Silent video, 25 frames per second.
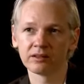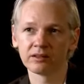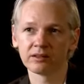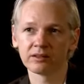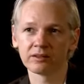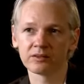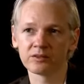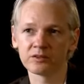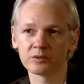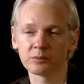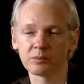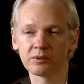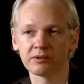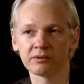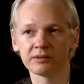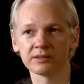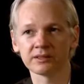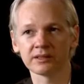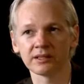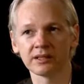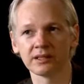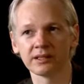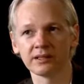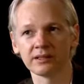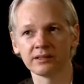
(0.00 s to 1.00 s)

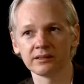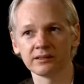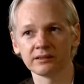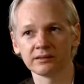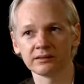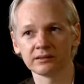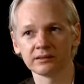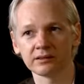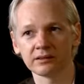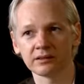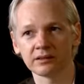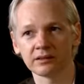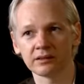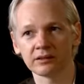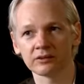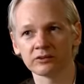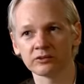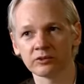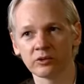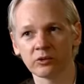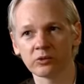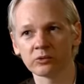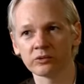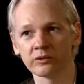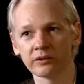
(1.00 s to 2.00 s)
conspiracy
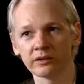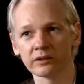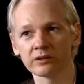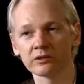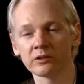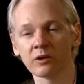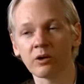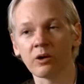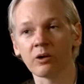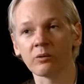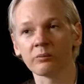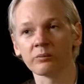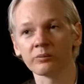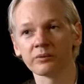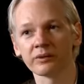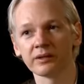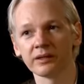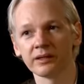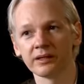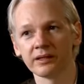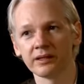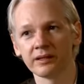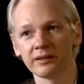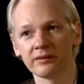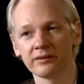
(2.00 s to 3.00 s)
controlled at the top.
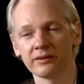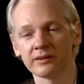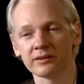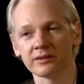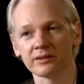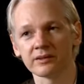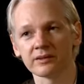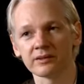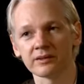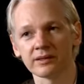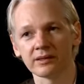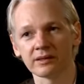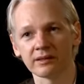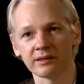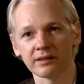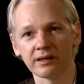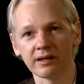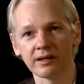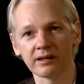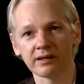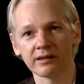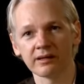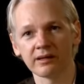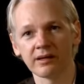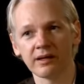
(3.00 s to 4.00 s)
This is a
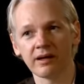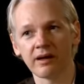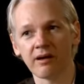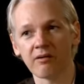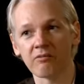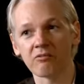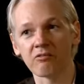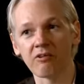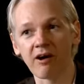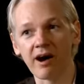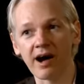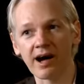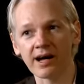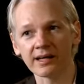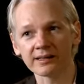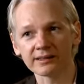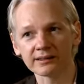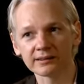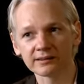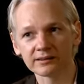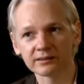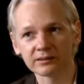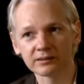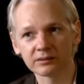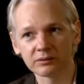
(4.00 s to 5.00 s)

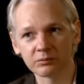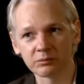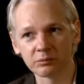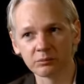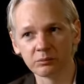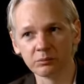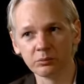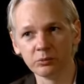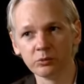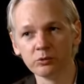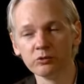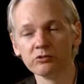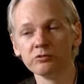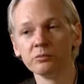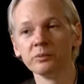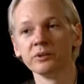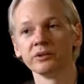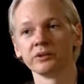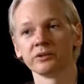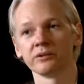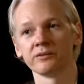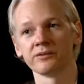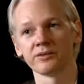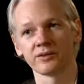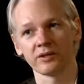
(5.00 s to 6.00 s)
vast
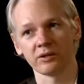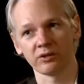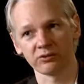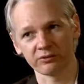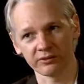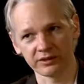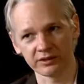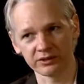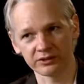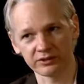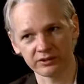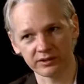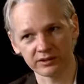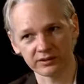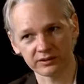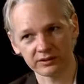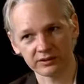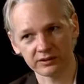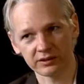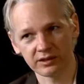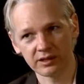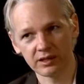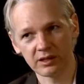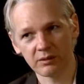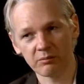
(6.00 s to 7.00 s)
movement of self-interest
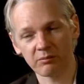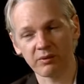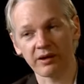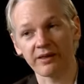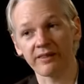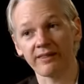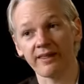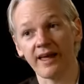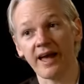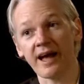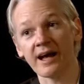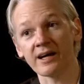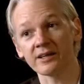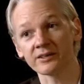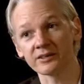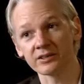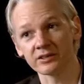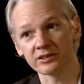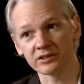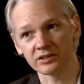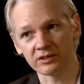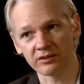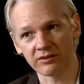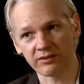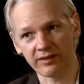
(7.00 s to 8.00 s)
by
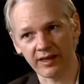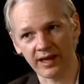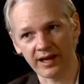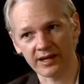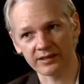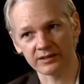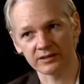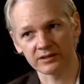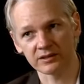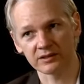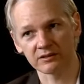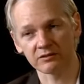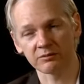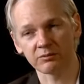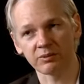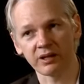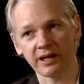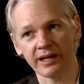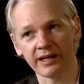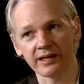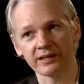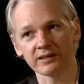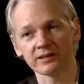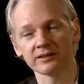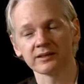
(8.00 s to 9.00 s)
thousands and thousands of
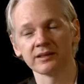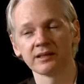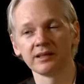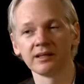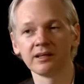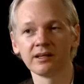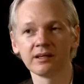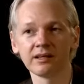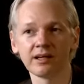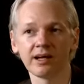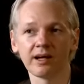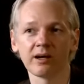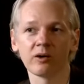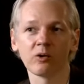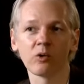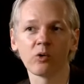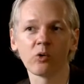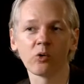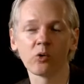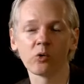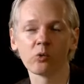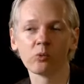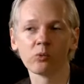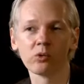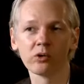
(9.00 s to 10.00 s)
players
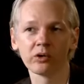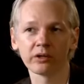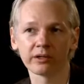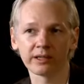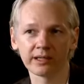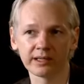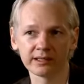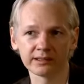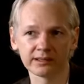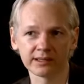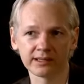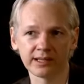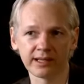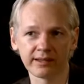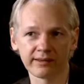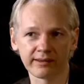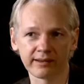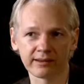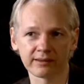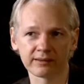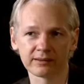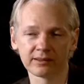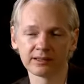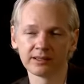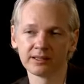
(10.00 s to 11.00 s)
all working together
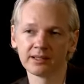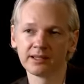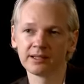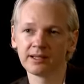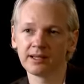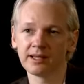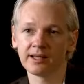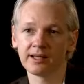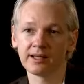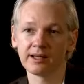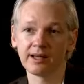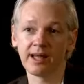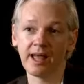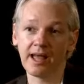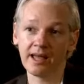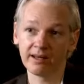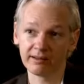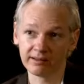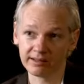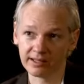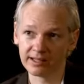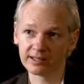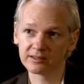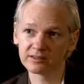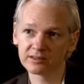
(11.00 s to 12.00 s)
and
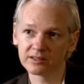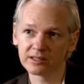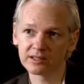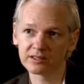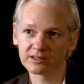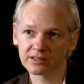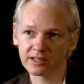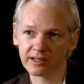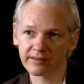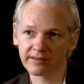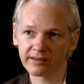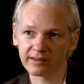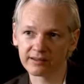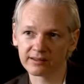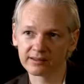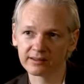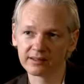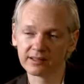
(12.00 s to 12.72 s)
against each other